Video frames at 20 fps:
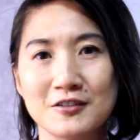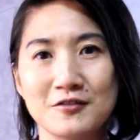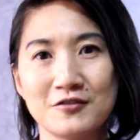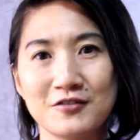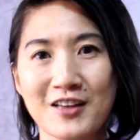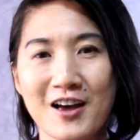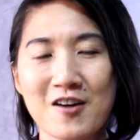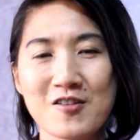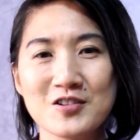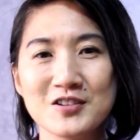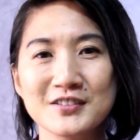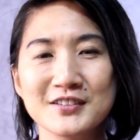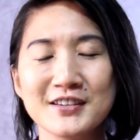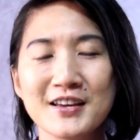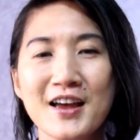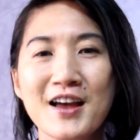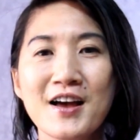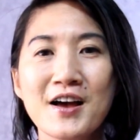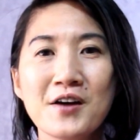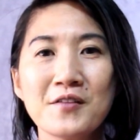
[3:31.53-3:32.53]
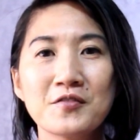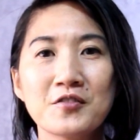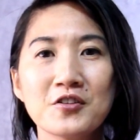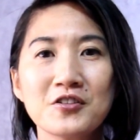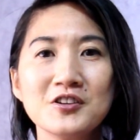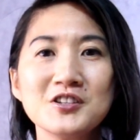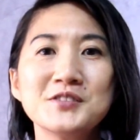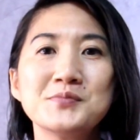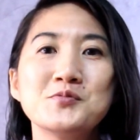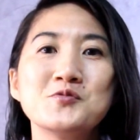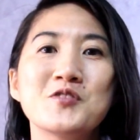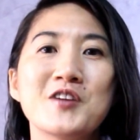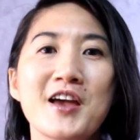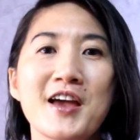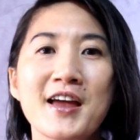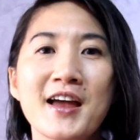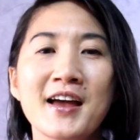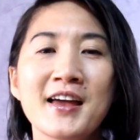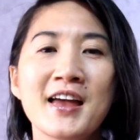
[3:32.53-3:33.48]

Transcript: flowers. For this bouquet, I